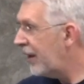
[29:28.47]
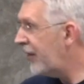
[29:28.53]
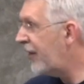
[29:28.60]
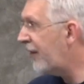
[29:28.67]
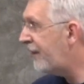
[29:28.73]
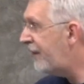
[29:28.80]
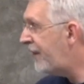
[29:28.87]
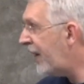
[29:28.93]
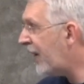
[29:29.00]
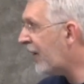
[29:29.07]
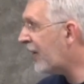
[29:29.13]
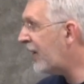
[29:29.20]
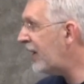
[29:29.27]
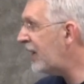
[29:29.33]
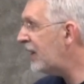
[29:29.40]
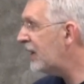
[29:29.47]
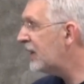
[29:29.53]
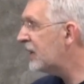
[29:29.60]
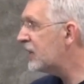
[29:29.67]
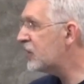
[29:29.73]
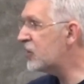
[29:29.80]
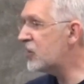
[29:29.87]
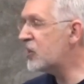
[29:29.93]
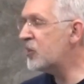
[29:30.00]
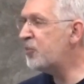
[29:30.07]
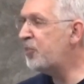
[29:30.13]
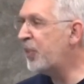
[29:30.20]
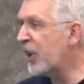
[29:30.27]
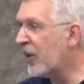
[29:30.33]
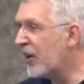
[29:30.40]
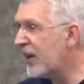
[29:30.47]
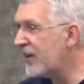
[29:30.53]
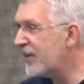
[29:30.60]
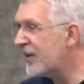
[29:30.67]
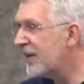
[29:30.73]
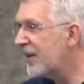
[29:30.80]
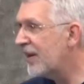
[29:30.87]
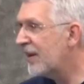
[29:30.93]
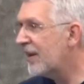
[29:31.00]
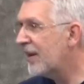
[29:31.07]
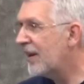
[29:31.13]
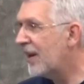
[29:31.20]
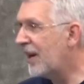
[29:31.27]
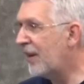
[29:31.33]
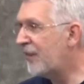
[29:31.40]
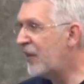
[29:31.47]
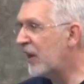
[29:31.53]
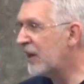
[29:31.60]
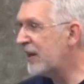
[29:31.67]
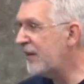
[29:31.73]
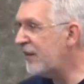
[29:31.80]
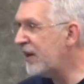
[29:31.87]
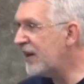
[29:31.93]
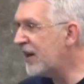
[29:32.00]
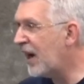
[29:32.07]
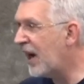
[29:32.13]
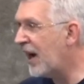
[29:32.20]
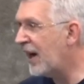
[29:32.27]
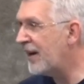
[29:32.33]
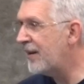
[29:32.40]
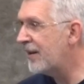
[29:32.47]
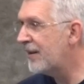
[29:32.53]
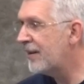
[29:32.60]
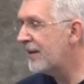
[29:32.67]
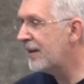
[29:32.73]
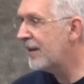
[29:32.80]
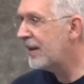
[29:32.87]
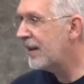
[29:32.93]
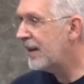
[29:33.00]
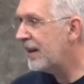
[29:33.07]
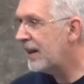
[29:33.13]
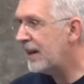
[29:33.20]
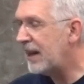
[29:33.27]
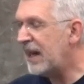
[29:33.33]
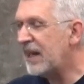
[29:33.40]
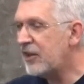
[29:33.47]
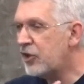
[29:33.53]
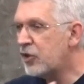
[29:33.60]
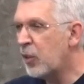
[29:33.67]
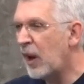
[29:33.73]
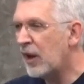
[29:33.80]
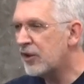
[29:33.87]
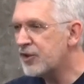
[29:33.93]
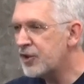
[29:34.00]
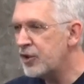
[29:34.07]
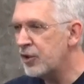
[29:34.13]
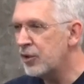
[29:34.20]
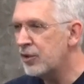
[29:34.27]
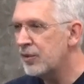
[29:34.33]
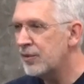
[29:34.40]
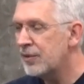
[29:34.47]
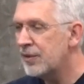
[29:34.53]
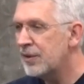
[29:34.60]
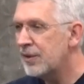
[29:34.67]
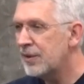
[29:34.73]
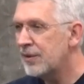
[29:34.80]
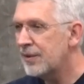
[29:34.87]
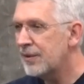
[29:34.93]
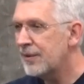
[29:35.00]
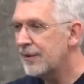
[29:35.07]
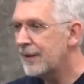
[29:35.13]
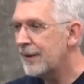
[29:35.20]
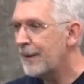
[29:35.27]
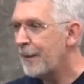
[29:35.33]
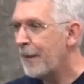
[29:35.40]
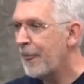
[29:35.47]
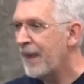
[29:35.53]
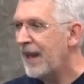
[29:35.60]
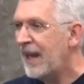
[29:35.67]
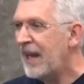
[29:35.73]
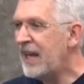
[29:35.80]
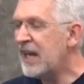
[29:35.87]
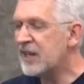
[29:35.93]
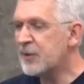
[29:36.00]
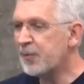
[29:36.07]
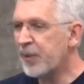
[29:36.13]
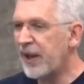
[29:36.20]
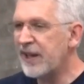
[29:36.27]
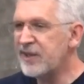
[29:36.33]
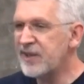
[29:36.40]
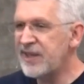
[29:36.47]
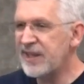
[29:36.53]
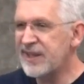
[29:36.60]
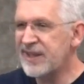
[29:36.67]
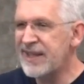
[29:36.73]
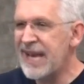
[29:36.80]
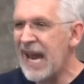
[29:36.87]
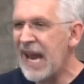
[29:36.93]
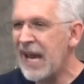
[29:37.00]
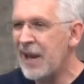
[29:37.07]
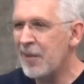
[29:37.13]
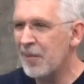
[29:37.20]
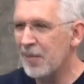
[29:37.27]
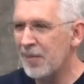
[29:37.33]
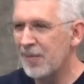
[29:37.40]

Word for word: the very Spirit of the living God indwells you. He has placed His name